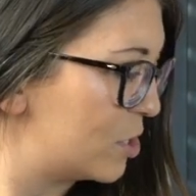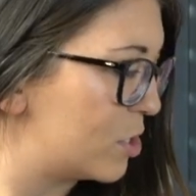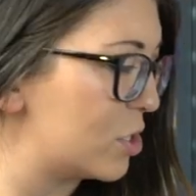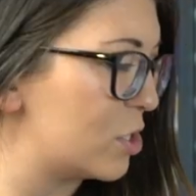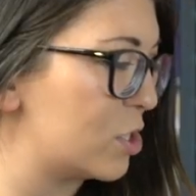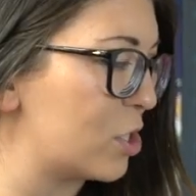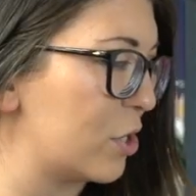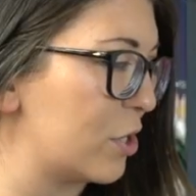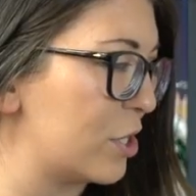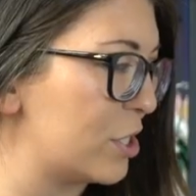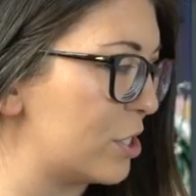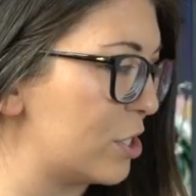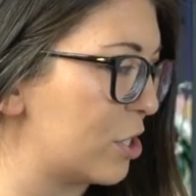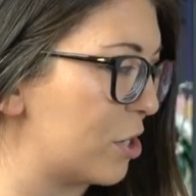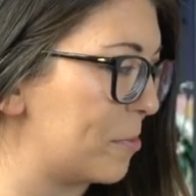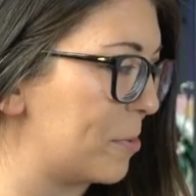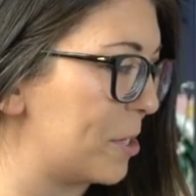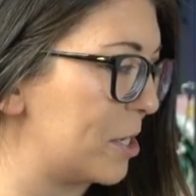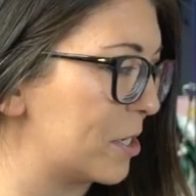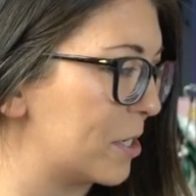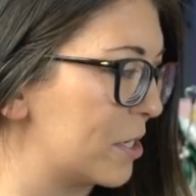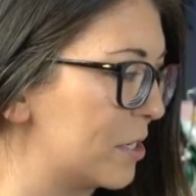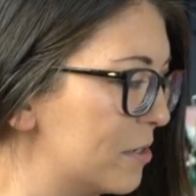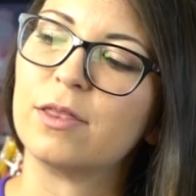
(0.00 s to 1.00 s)
Sorry,
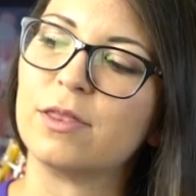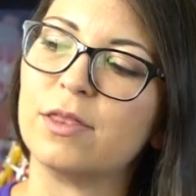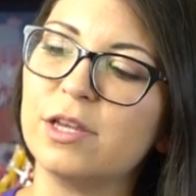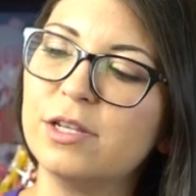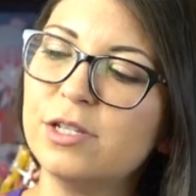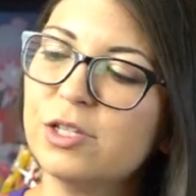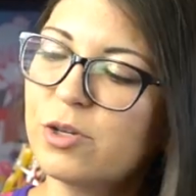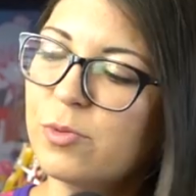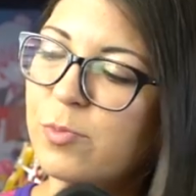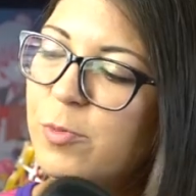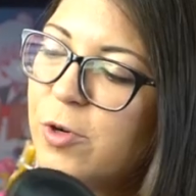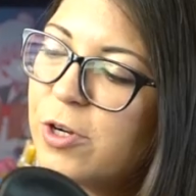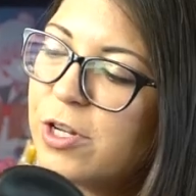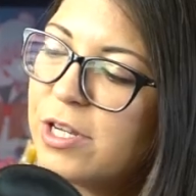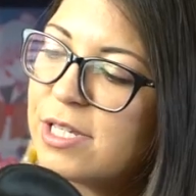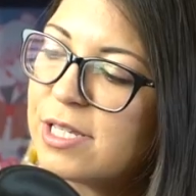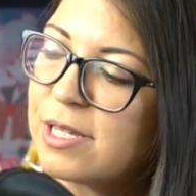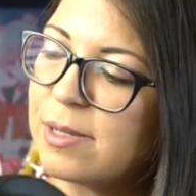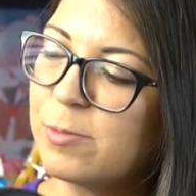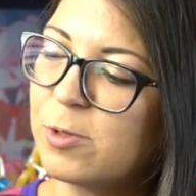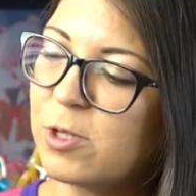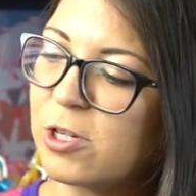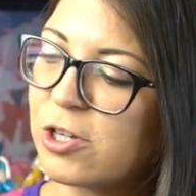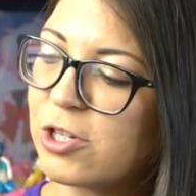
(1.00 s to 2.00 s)
Starbuck. These are pretty
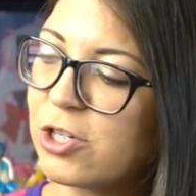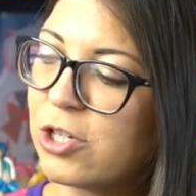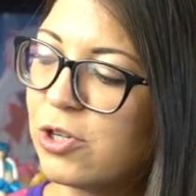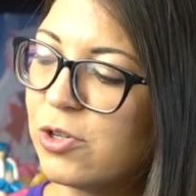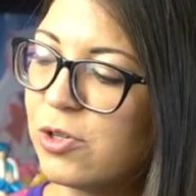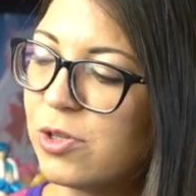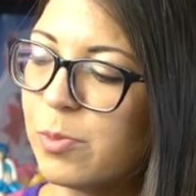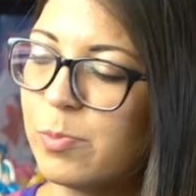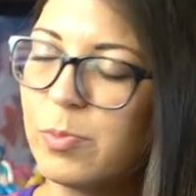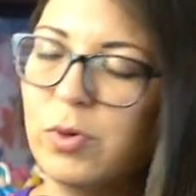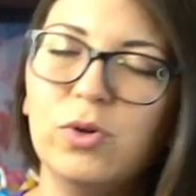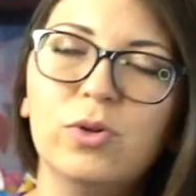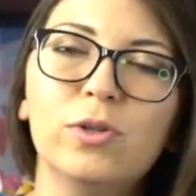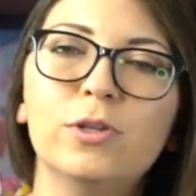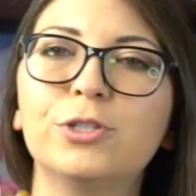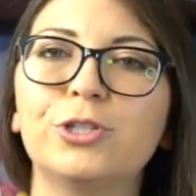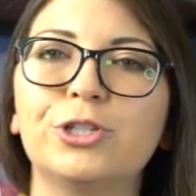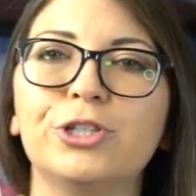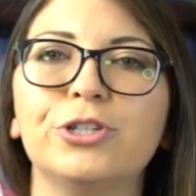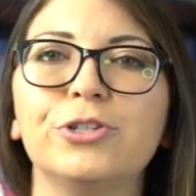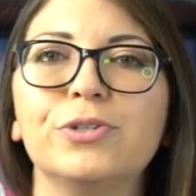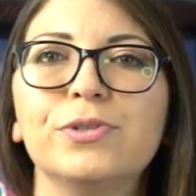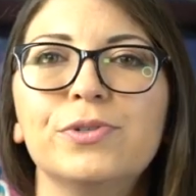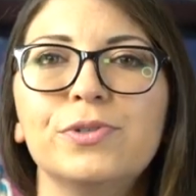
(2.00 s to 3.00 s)
similar to the pool
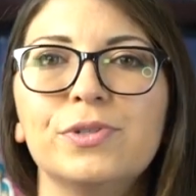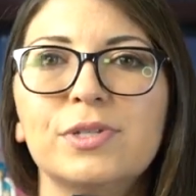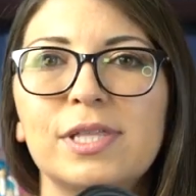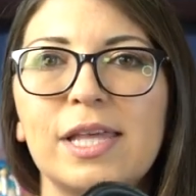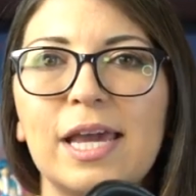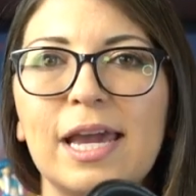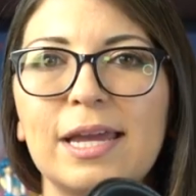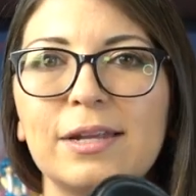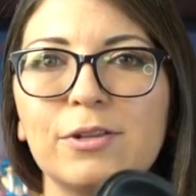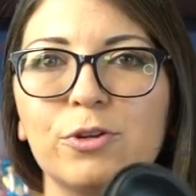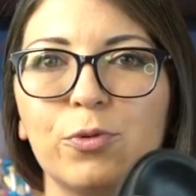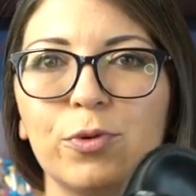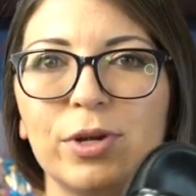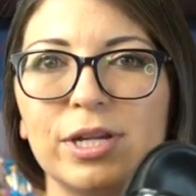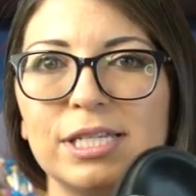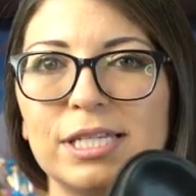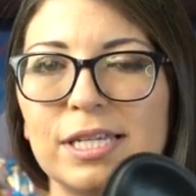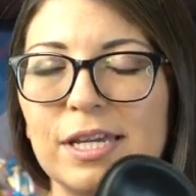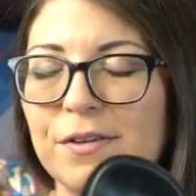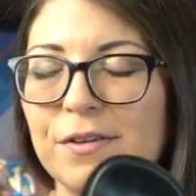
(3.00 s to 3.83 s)
shoes that Grace